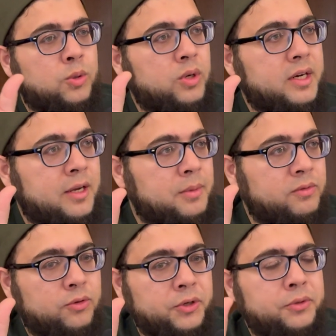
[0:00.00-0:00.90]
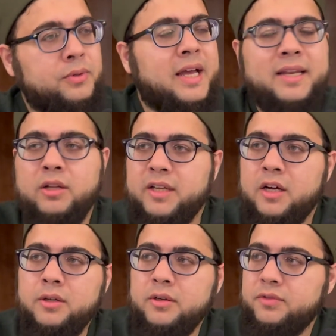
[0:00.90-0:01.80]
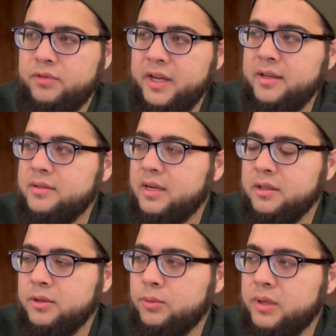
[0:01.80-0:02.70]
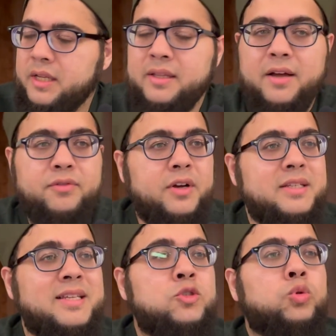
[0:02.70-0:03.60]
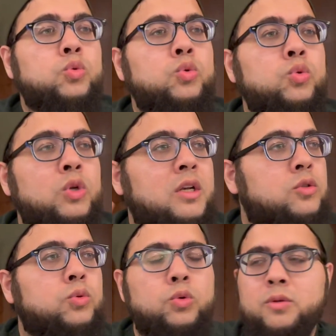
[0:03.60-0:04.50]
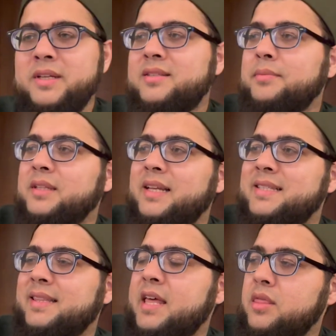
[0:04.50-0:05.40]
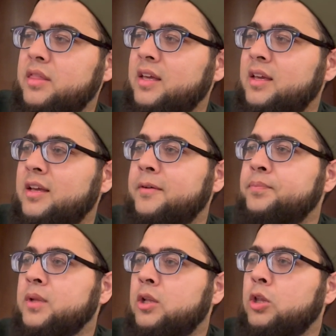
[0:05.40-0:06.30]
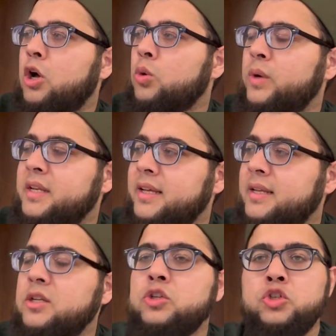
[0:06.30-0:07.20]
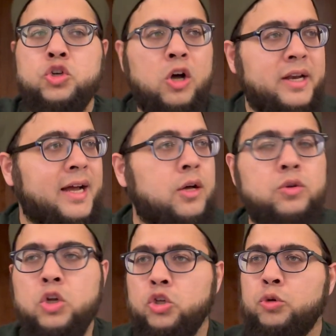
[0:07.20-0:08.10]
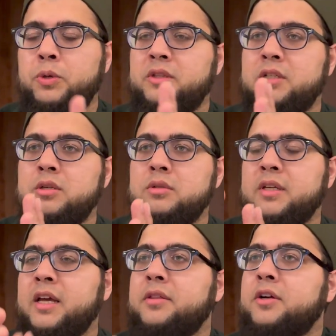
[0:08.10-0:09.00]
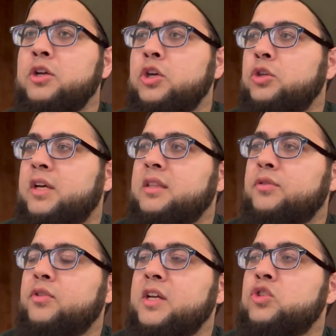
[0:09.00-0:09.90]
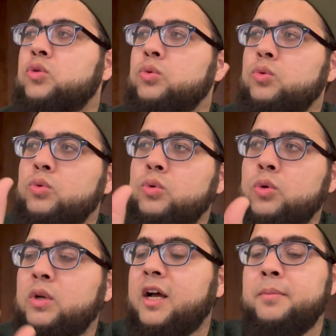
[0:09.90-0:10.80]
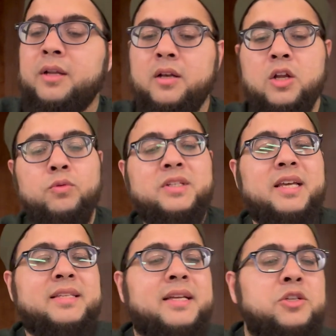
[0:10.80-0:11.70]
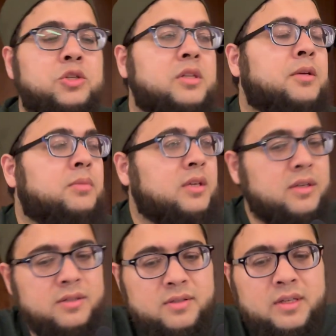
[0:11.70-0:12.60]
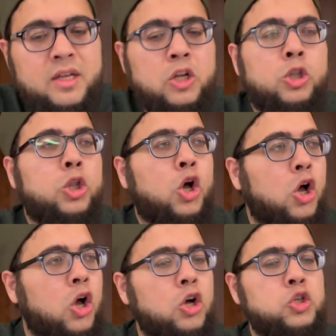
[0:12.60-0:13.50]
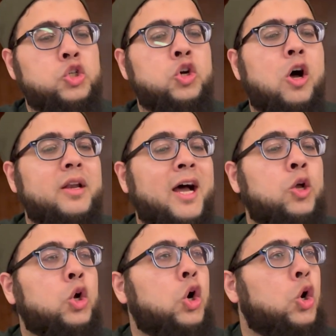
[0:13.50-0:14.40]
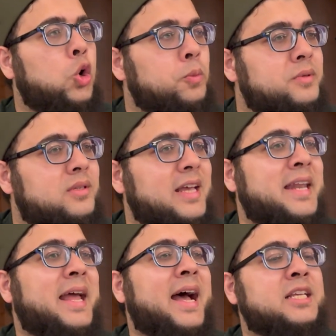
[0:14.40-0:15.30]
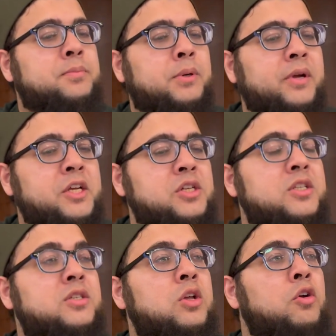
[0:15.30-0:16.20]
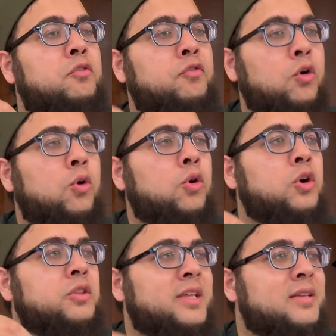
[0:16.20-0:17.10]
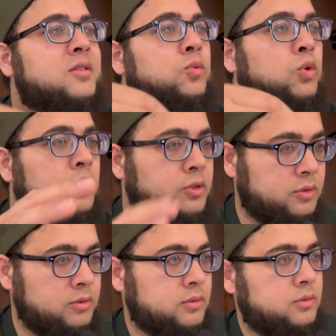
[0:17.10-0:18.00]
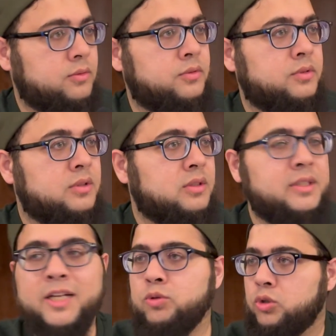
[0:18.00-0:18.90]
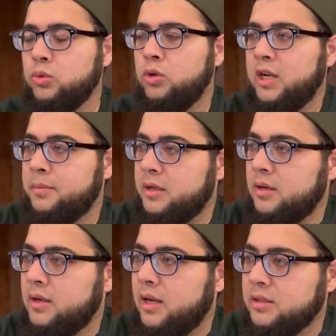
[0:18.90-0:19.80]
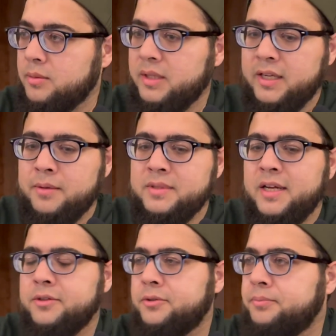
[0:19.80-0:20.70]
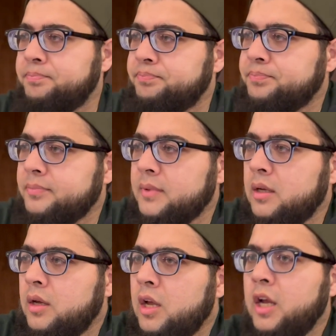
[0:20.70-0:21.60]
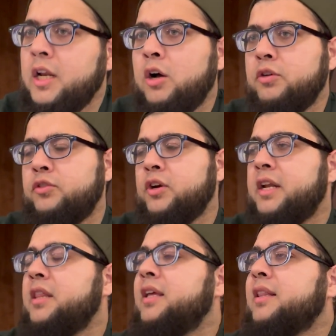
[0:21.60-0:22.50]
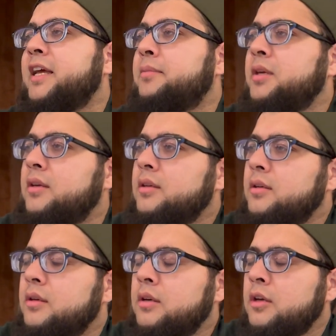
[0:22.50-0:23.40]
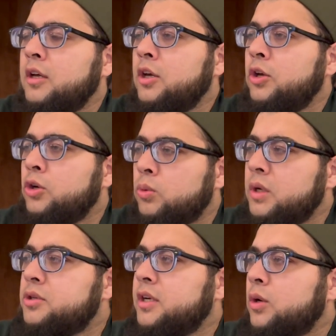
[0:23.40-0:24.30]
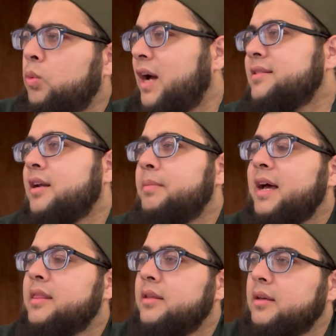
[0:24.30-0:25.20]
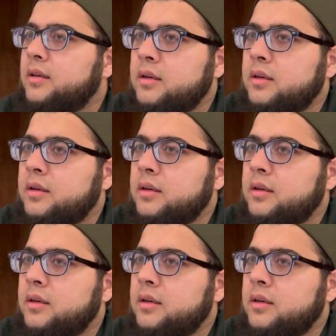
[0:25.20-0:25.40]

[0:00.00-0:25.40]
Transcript: word amal for you. And now the other word in that phrase is tul. Tul means something that is lengthy, long-winded, drawn out. You put the two together, you get the phrase tulul amal, which essentially means long, drawn-out hopes and aspirations for this world. That's what tulul amal ultimately comes down to. Now, if you're anything like me, you're wondering, why is that a bad thing?